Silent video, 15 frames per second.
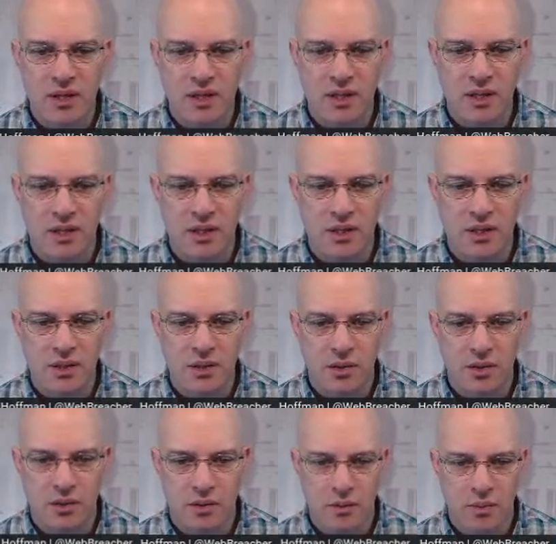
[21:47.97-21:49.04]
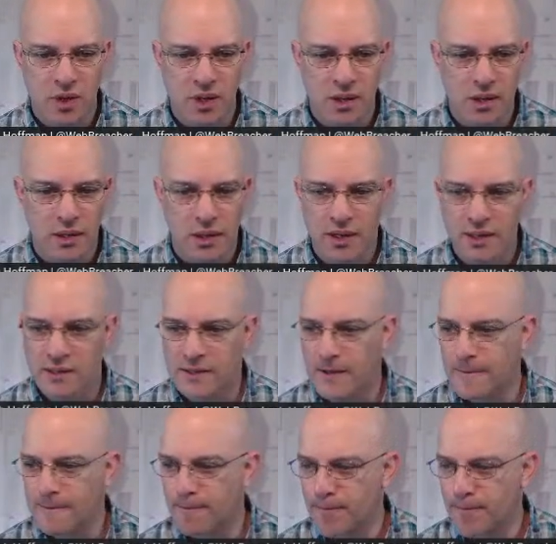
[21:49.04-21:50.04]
discriminating. Let's see.